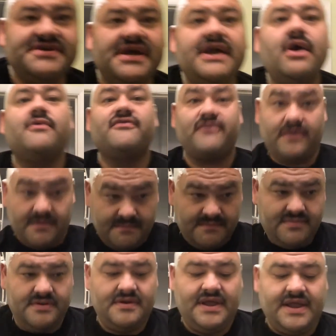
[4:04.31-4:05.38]
is I go
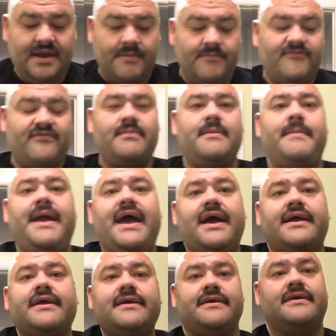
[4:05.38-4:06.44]
from, I come from the
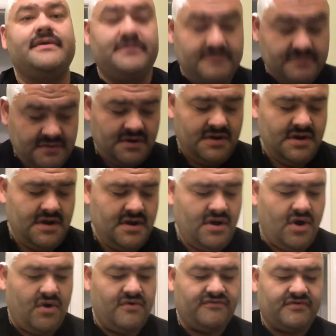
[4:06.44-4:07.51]
back
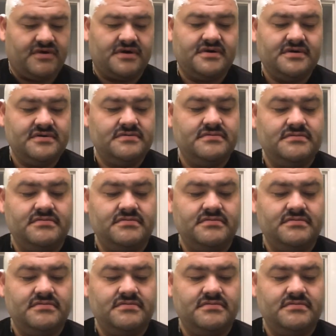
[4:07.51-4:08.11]
over.